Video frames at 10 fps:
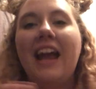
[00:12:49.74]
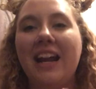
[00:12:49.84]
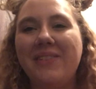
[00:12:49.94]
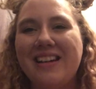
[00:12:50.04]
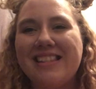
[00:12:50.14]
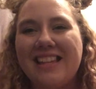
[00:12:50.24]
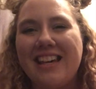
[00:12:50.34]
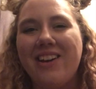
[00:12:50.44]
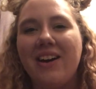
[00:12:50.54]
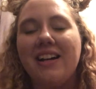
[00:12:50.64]
Anyways,
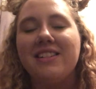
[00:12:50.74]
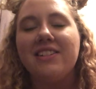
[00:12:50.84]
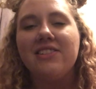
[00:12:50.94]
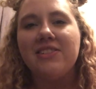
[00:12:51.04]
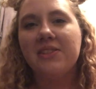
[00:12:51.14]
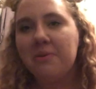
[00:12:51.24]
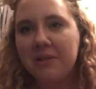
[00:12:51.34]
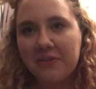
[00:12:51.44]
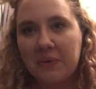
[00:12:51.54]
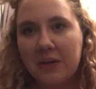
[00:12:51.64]
thank you guys so
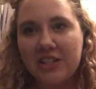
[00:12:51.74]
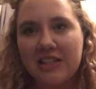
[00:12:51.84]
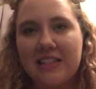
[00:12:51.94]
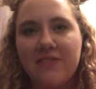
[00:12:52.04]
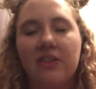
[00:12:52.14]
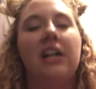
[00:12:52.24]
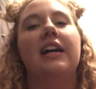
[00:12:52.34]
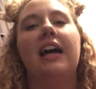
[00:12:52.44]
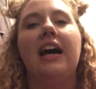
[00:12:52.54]
much for watching this vlog.